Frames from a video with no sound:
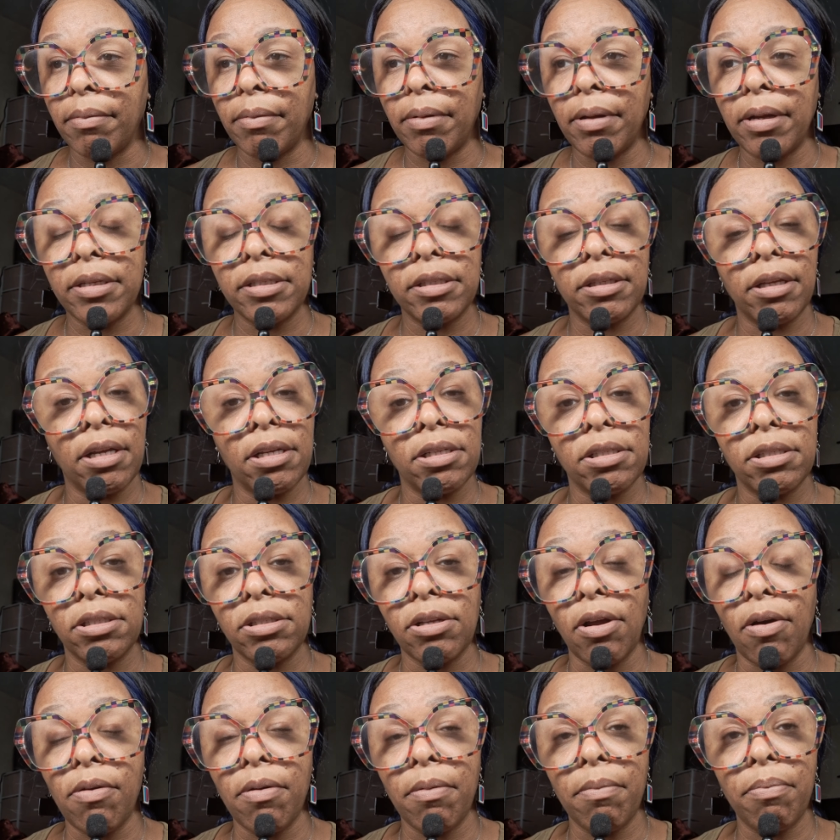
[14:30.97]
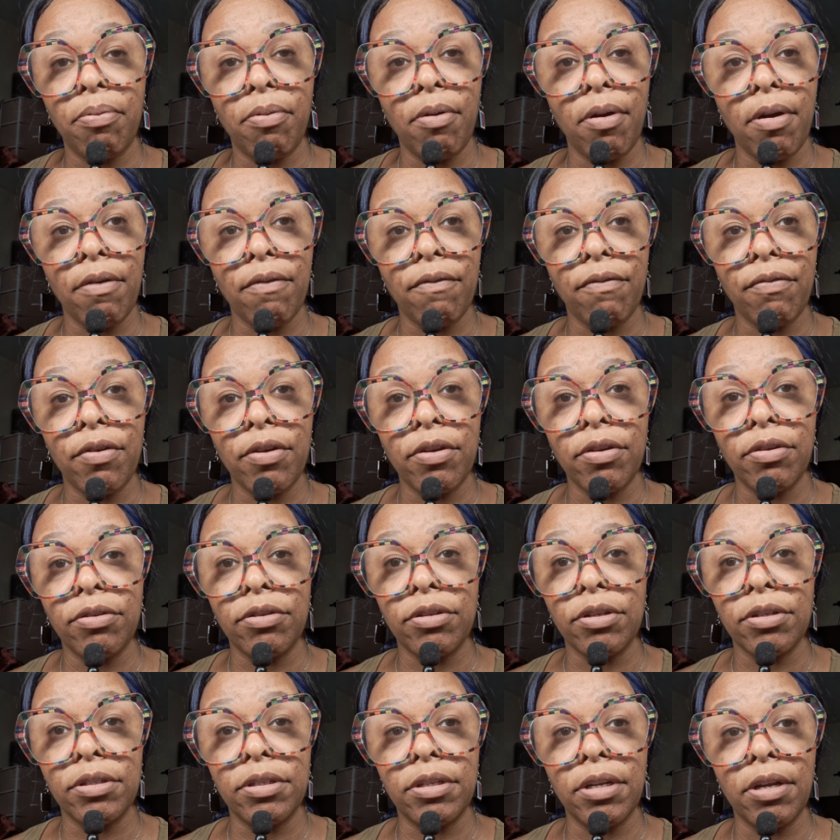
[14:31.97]
It's so important for you
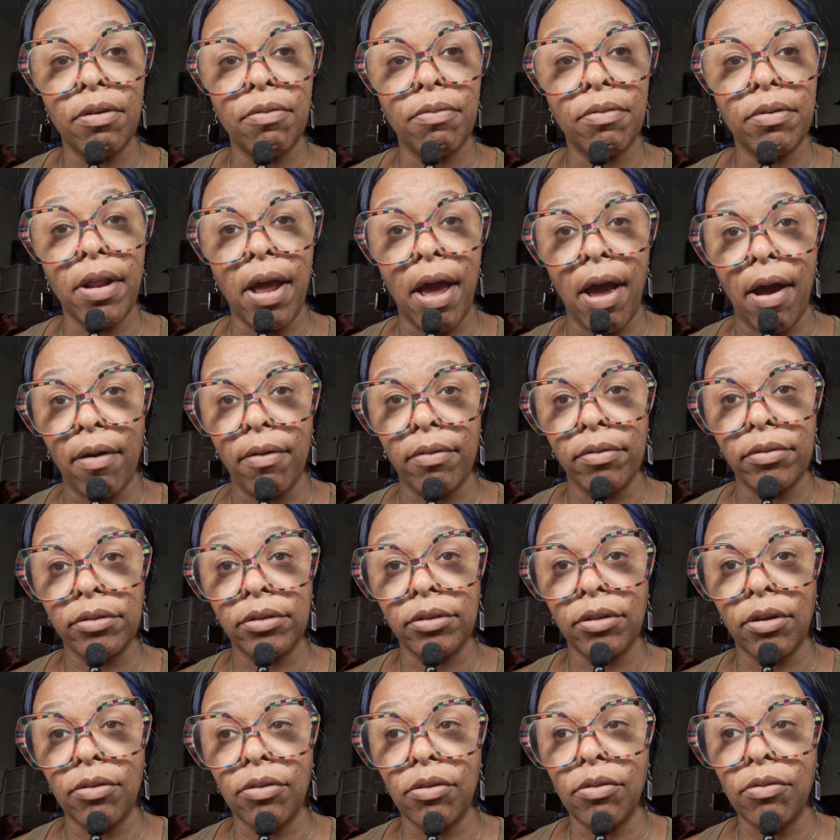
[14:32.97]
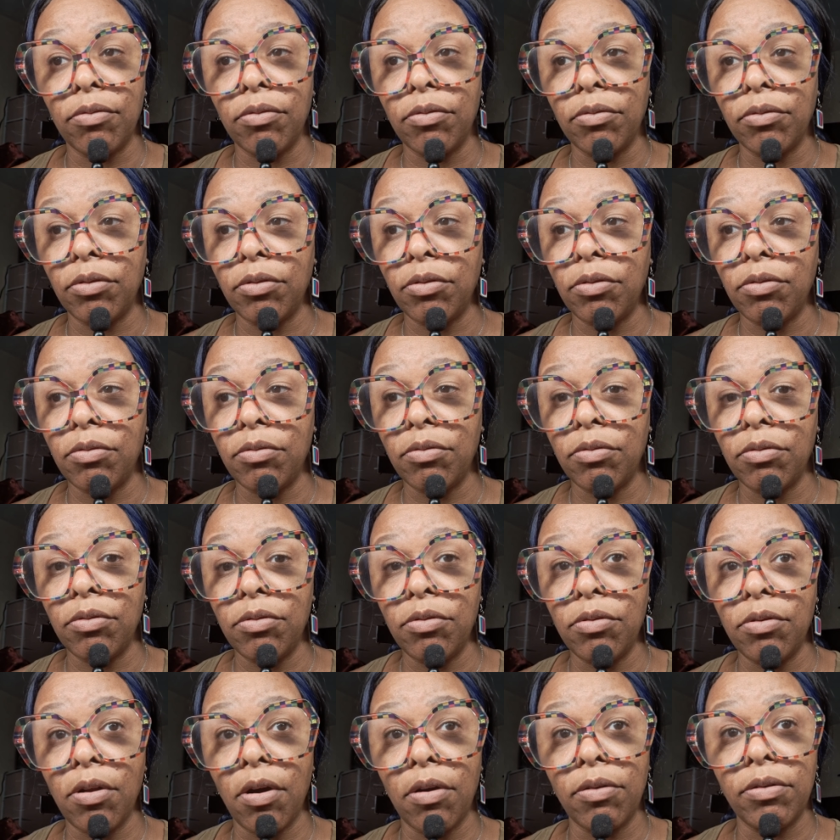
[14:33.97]
to deal without. So
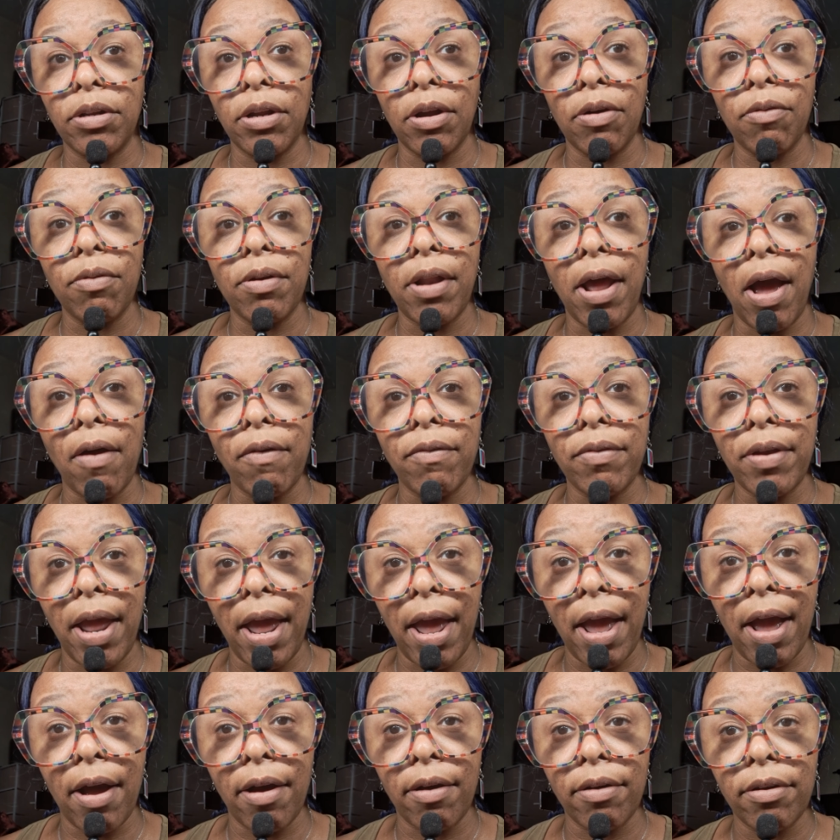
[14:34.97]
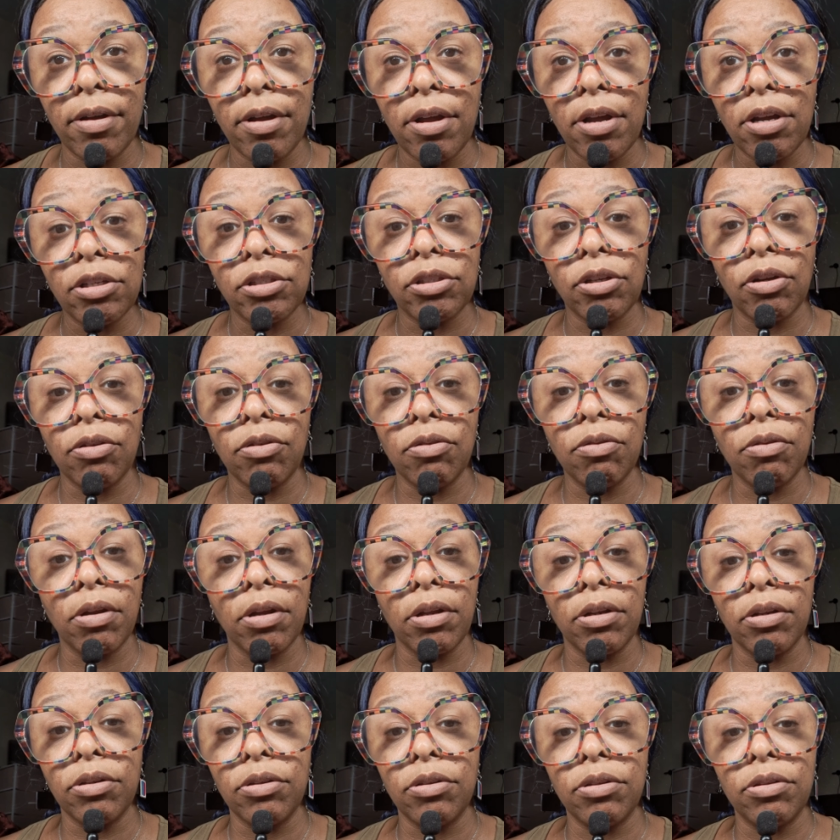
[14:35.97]
deal without now so you
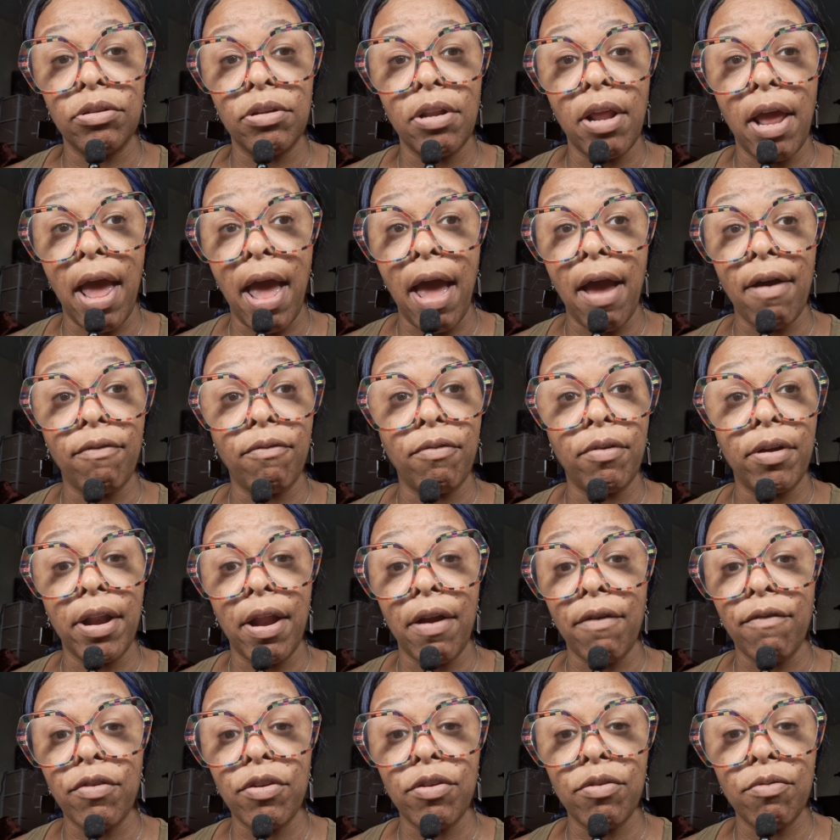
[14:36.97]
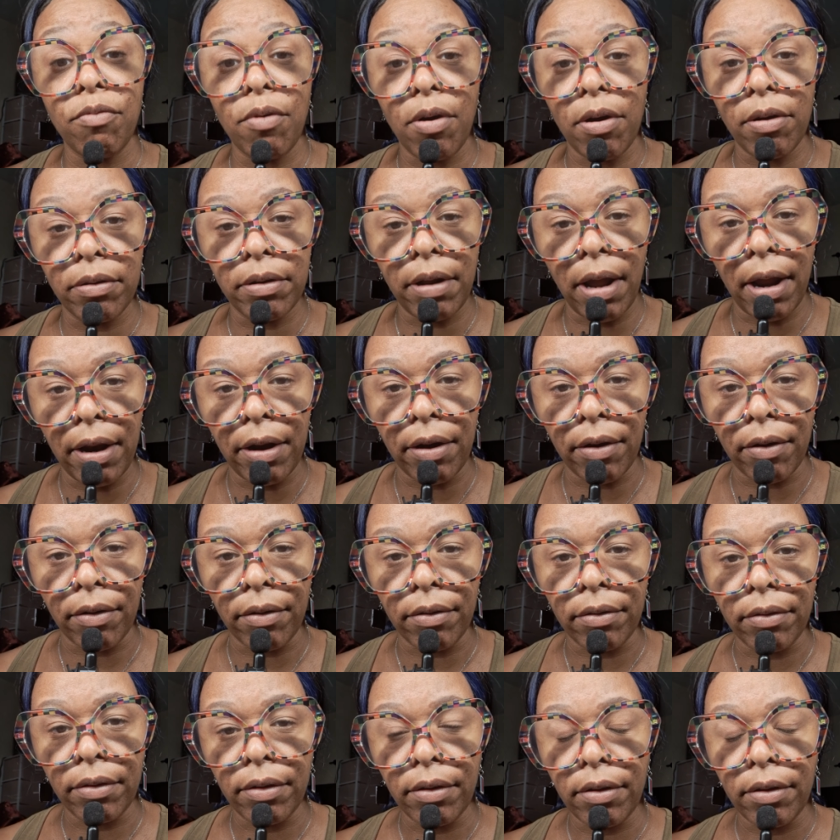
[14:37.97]
can have whatever you want later.